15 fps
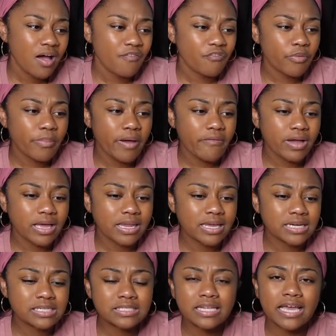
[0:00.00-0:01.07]
From my
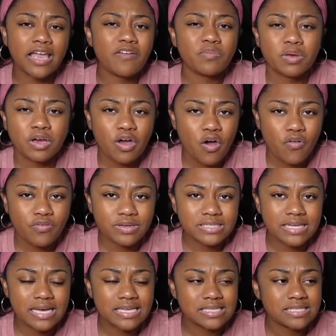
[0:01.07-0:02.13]
recollection, they gave me a COVID
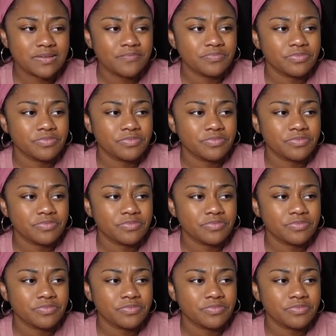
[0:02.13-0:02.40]
test.